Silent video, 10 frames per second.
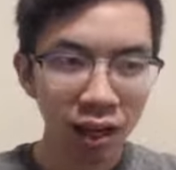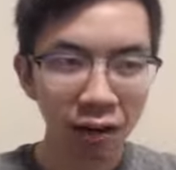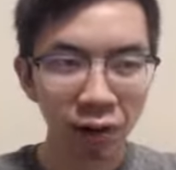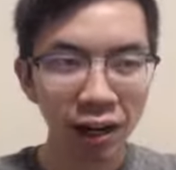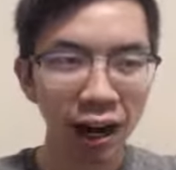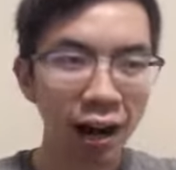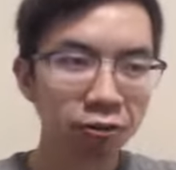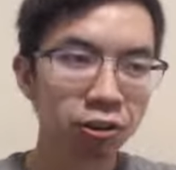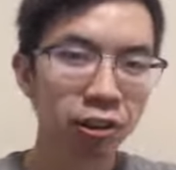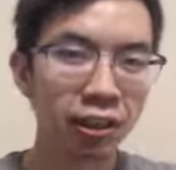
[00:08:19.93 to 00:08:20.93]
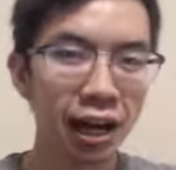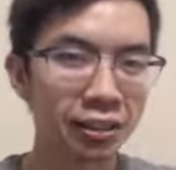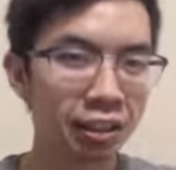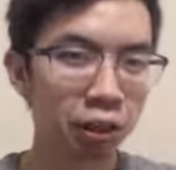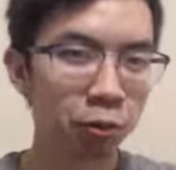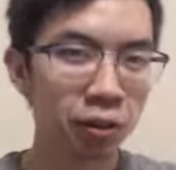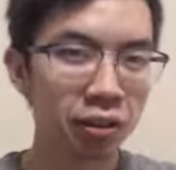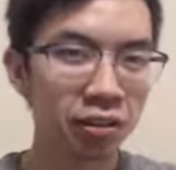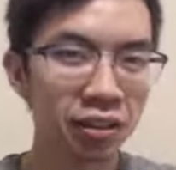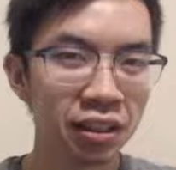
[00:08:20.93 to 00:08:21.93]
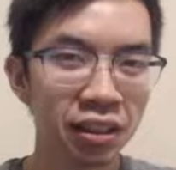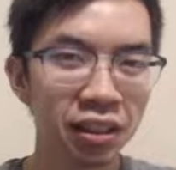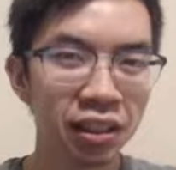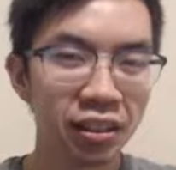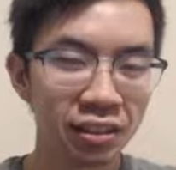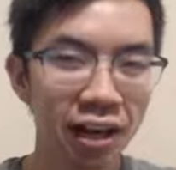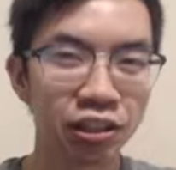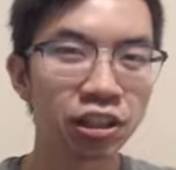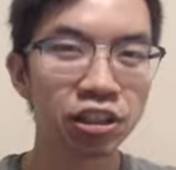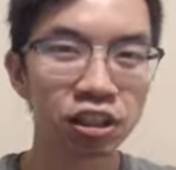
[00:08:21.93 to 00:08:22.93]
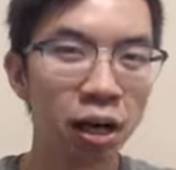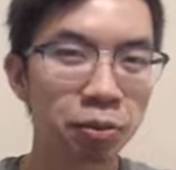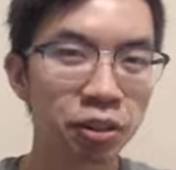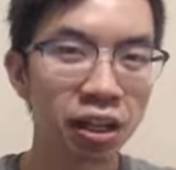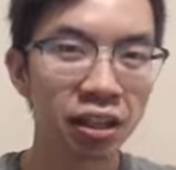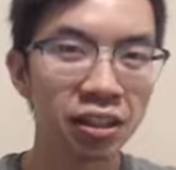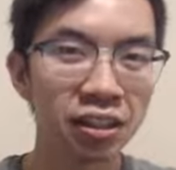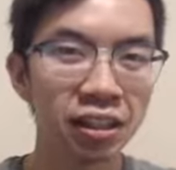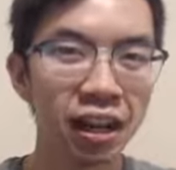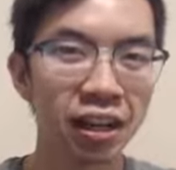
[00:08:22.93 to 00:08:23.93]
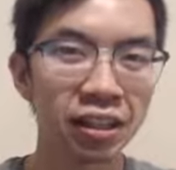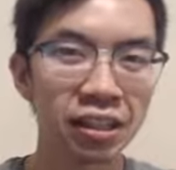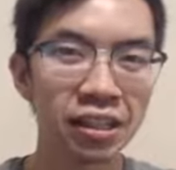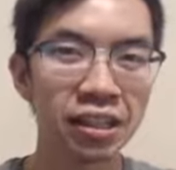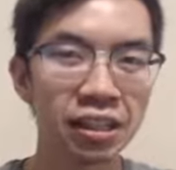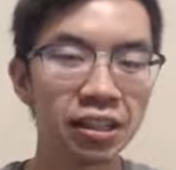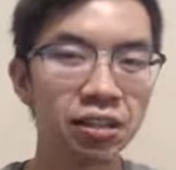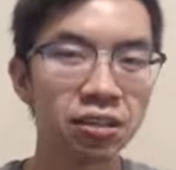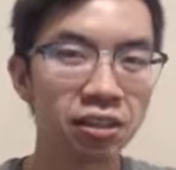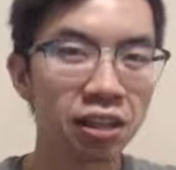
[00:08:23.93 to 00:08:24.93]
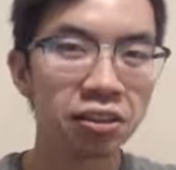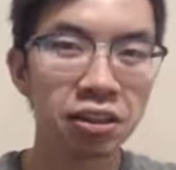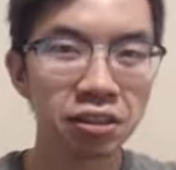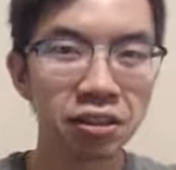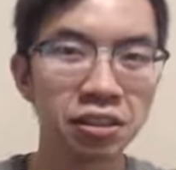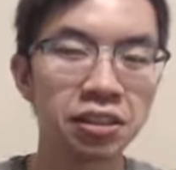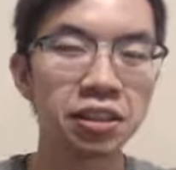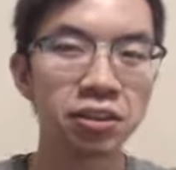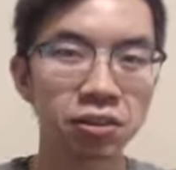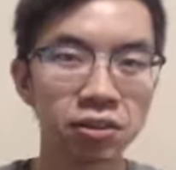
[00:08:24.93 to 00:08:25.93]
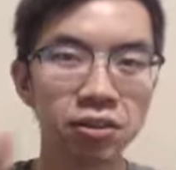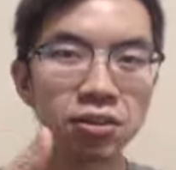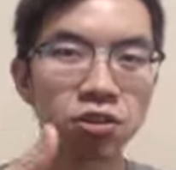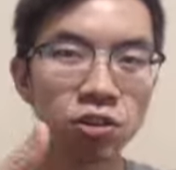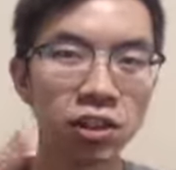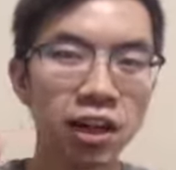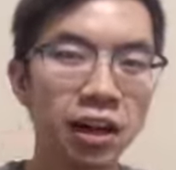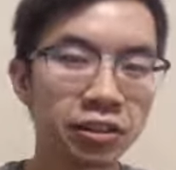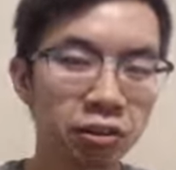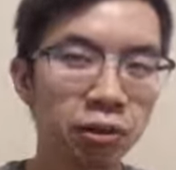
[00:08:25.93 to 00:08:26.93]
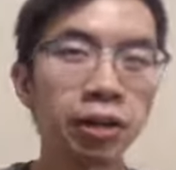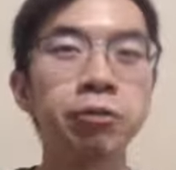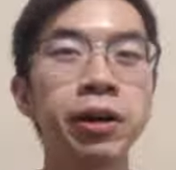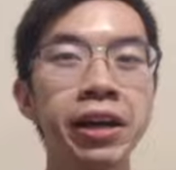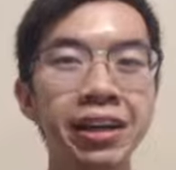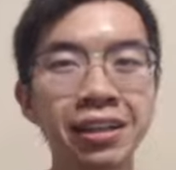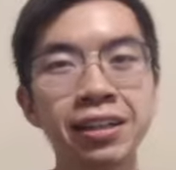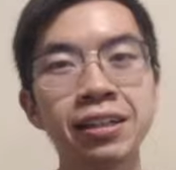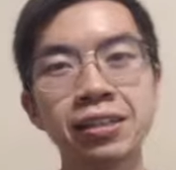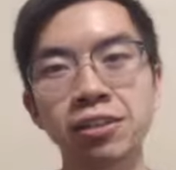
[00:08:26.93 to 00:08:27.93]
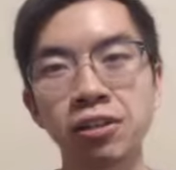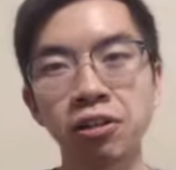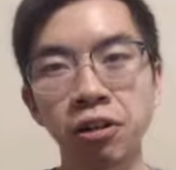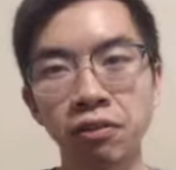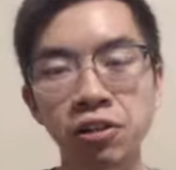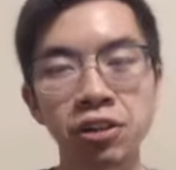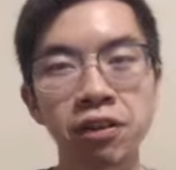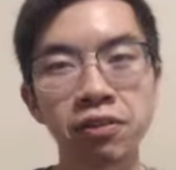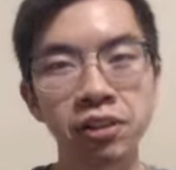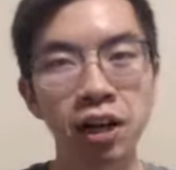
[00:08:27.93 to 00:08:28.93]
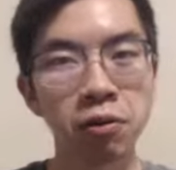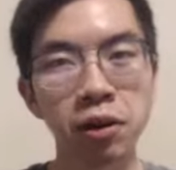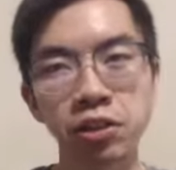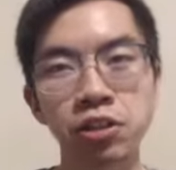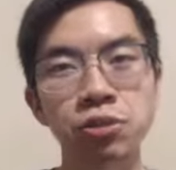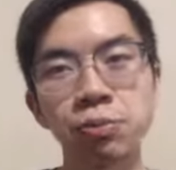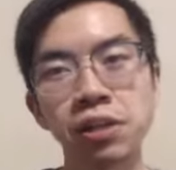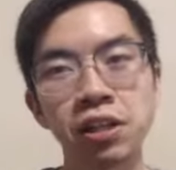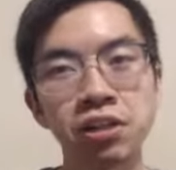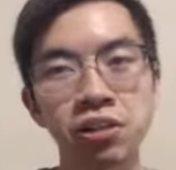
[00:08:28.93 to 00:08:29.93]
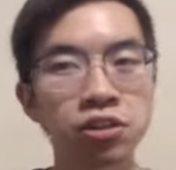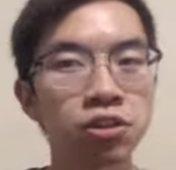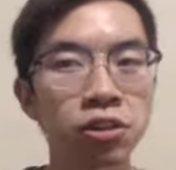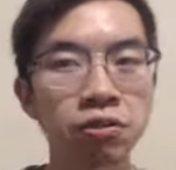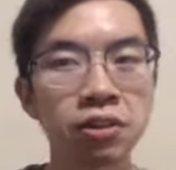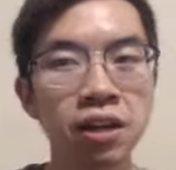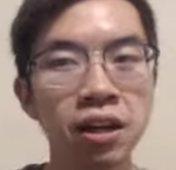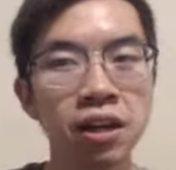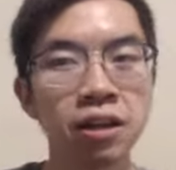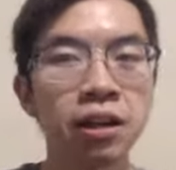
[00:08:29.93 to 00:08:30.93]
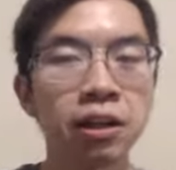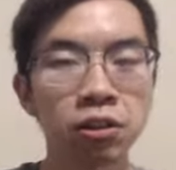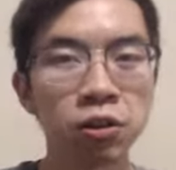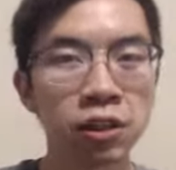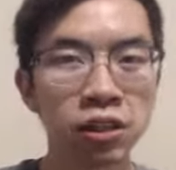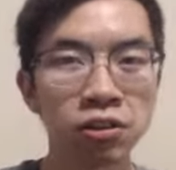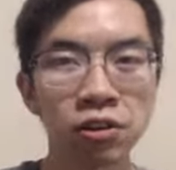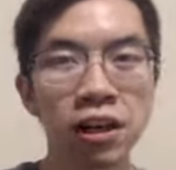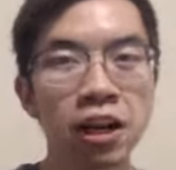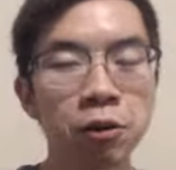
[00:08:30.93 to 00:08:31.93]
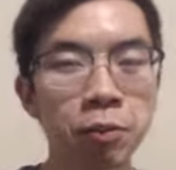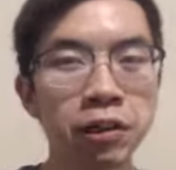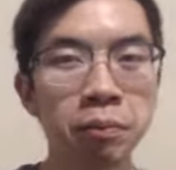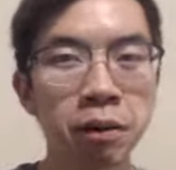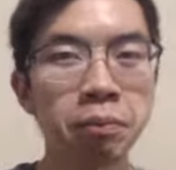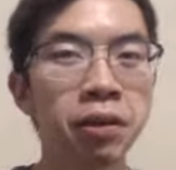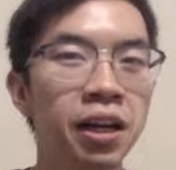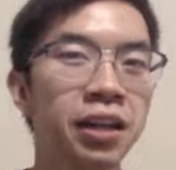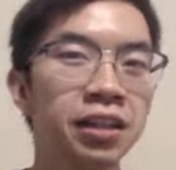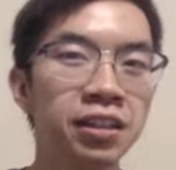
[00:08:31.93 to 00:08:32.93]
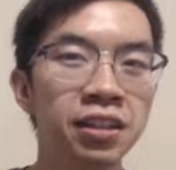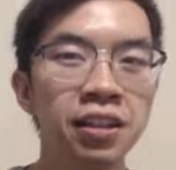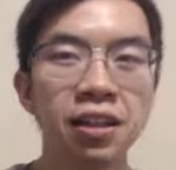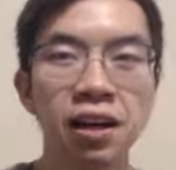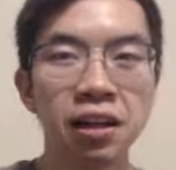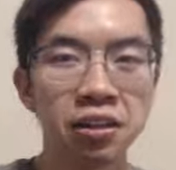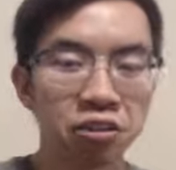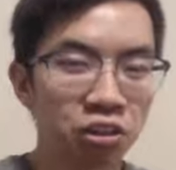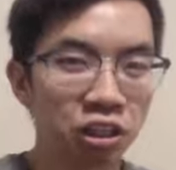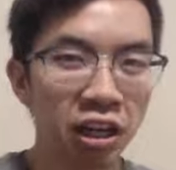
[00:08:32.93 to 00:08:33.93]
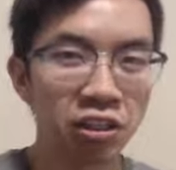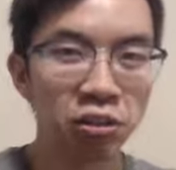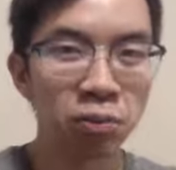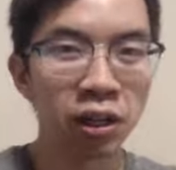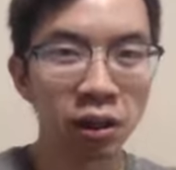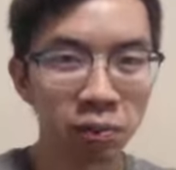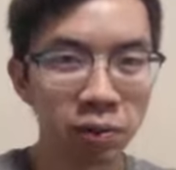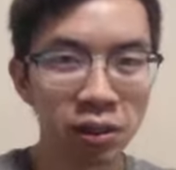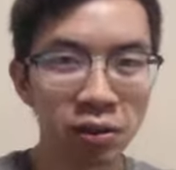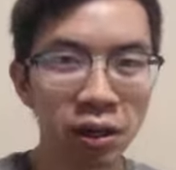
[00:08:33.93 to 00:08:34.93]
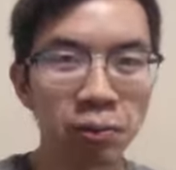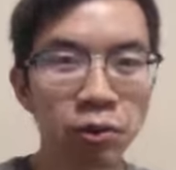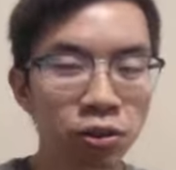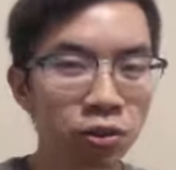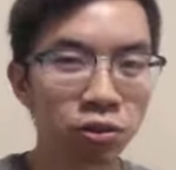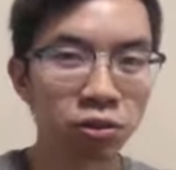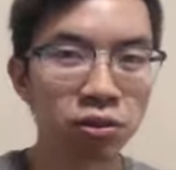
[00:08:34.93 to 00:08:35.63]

right after the last hairpin is actually a stop sign, and the Southeast 60th Street has the right of way. So if you're definitely not watching your speed and you're just sort of going into that hairpin a bit blind, there's a chance you might not be able to